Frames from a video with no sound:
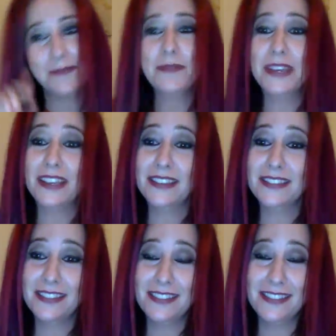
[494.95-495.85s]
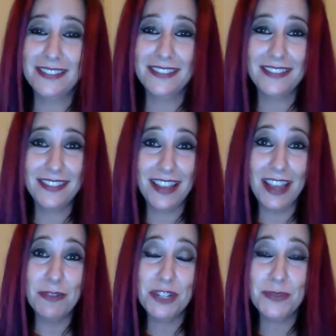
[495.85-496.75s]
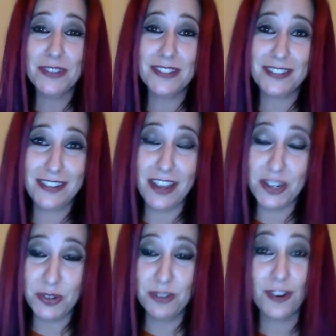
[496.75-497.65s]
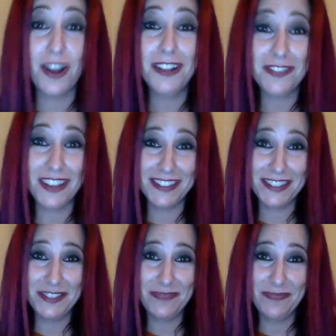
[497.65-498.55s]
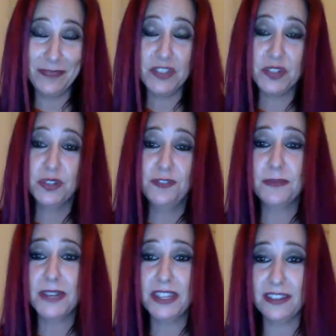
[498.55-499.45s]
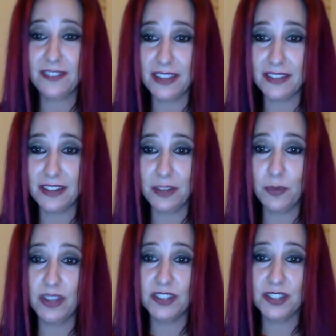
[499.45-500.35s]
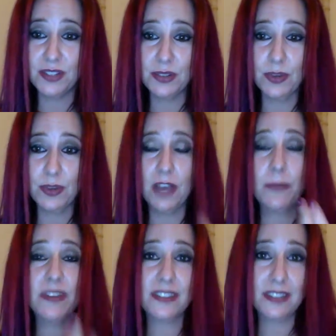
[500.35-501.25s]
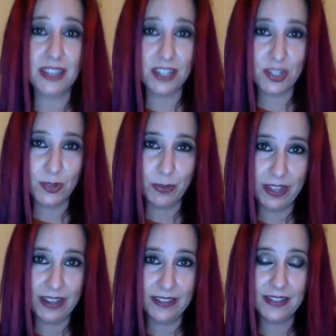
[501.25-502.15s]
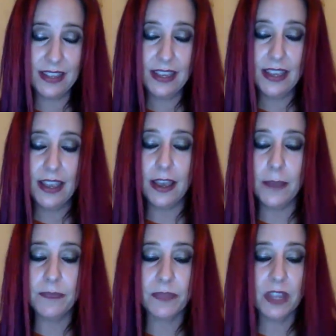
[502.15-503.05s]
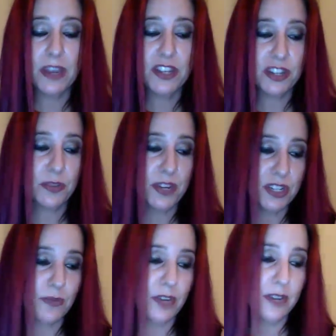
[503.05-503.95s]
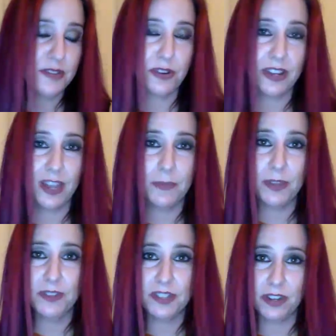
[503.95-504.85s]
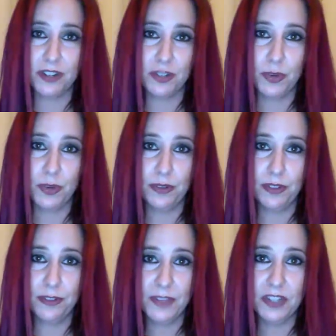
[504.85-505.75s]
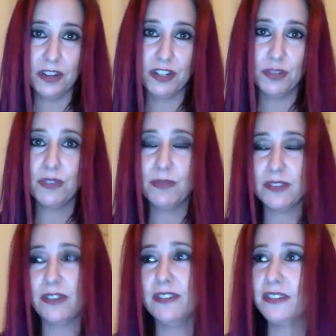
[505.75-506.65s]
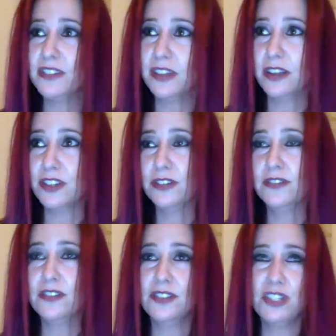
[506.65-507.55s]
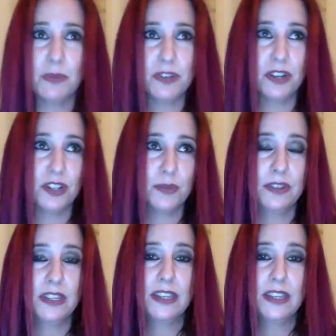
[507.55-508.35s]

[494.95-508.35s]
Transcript: because I wish it was not true for all of us, but it's true for many of us, and I want to help us get to a place. In my generation, when I was growing up, there was Dr. Ruth, and Dr. Ruth was always on these talk shows, and do you remember Dr. Ruth?